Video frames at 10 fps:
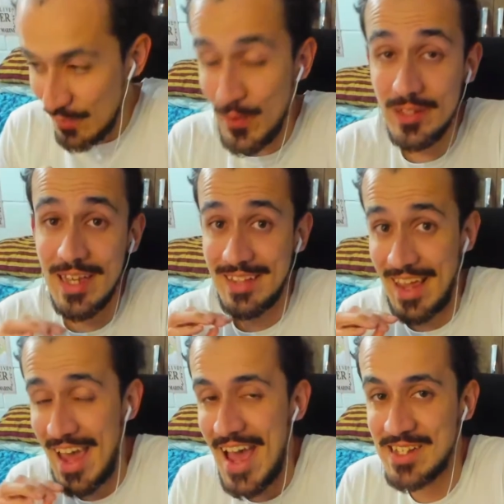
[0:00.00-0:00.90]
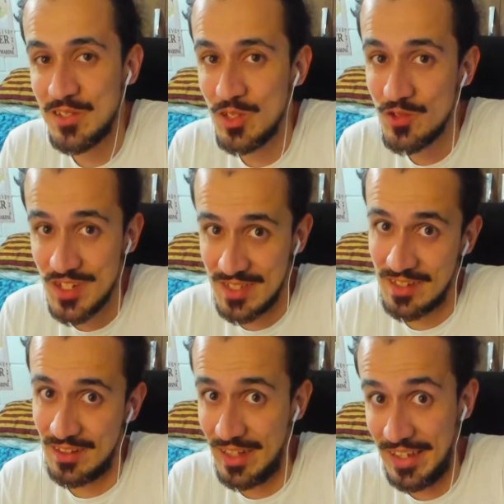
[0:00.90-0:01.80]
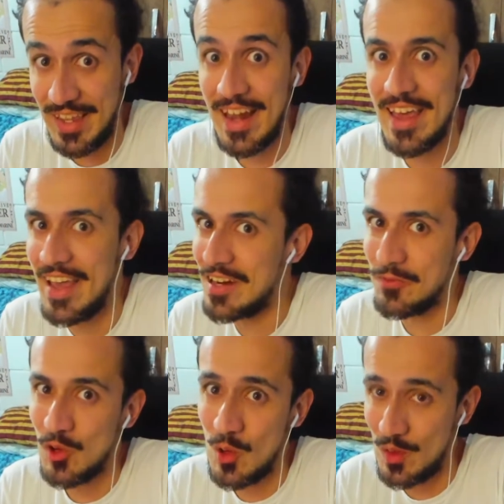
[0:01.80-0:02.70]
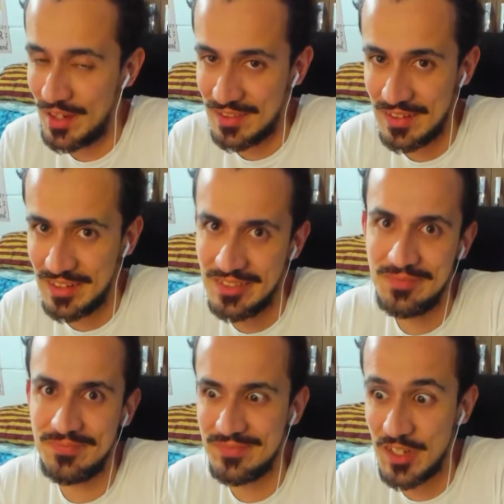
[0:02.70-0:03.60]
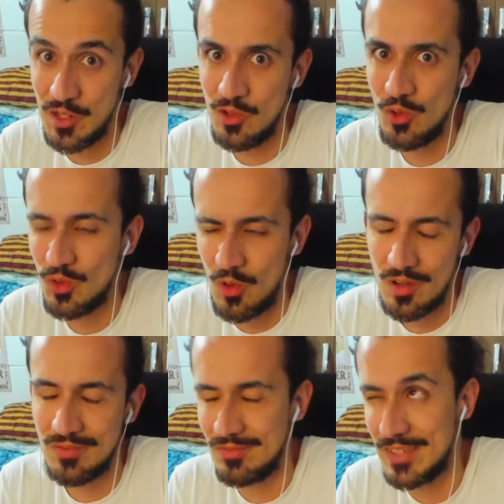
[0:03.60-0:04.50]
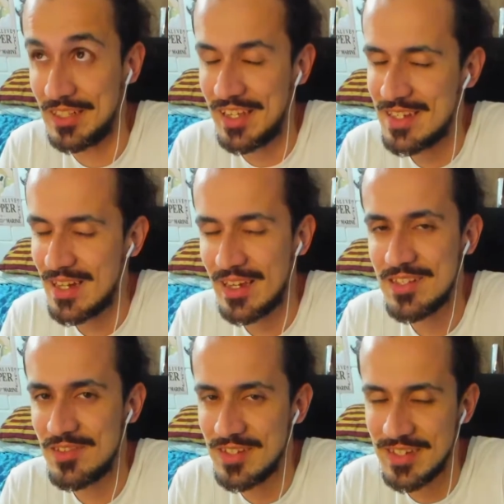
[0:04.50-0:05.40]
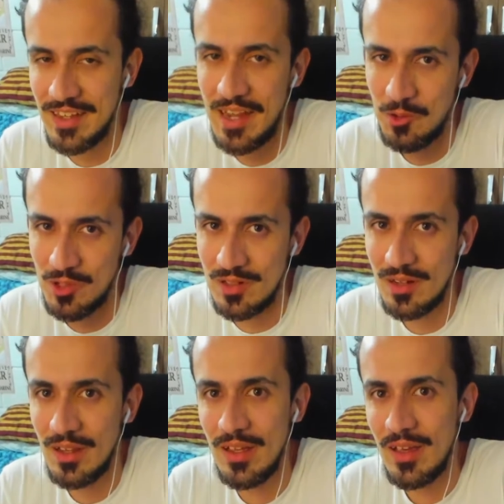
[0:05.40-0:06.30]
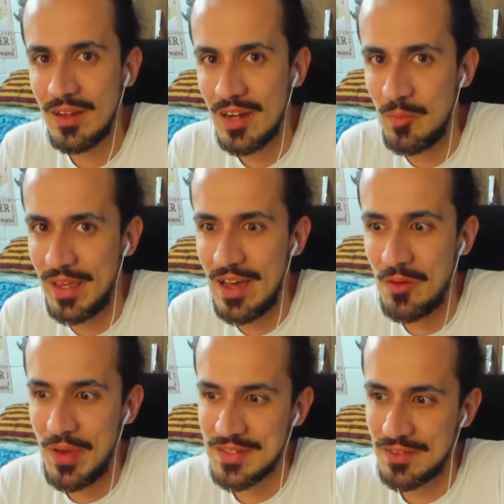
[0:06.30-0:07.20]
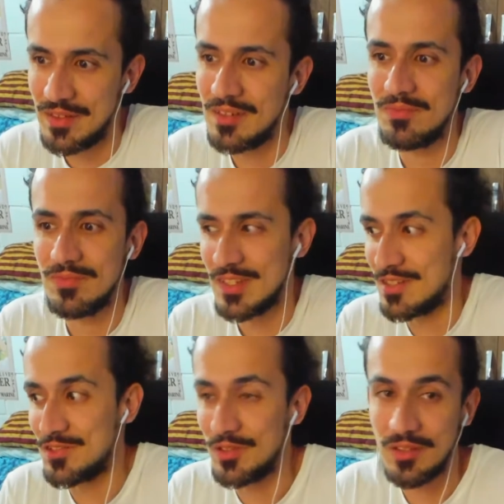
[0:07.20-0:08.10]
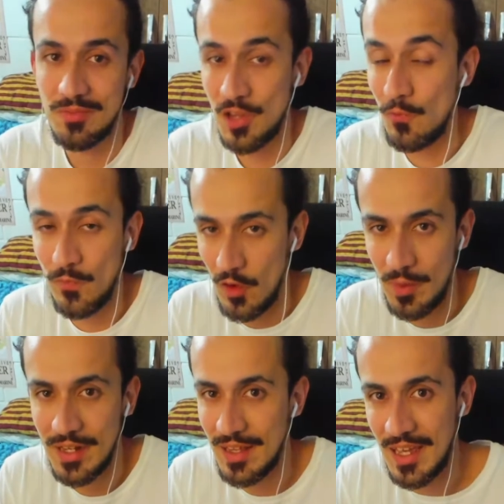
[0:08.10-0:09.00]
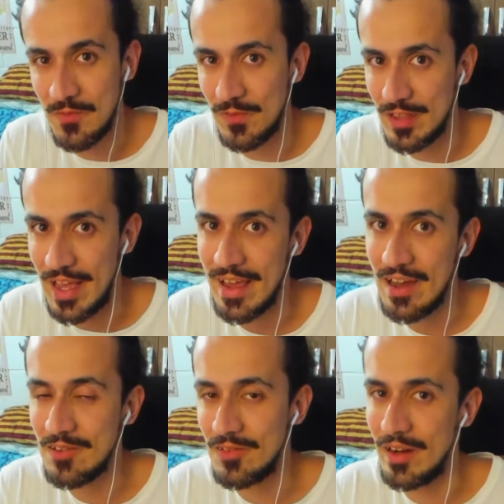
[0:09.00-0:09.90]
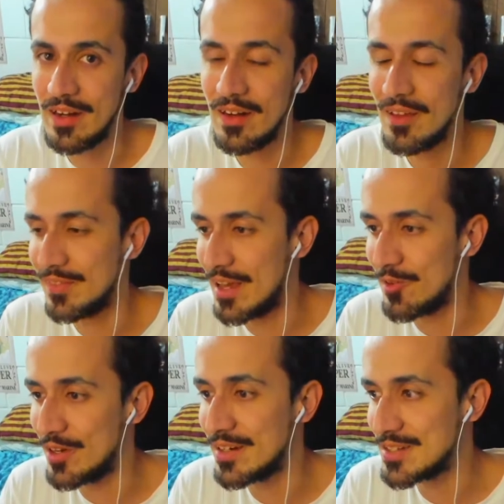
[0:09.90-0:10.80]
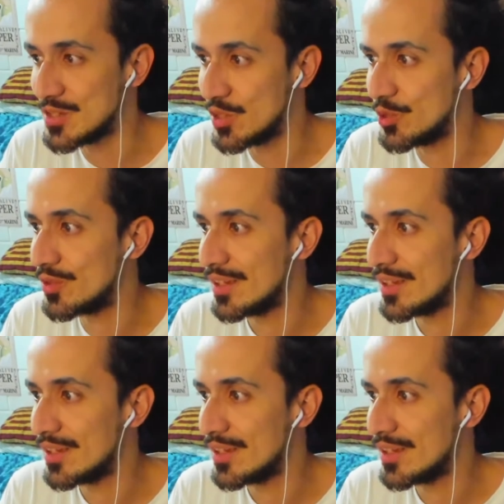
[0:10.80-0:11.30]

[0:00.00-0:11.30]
that they had to do, just to like get ahead of all like the news or the leaks, I guess you can say, that were coming out, basically essentially confirming the game flat right. So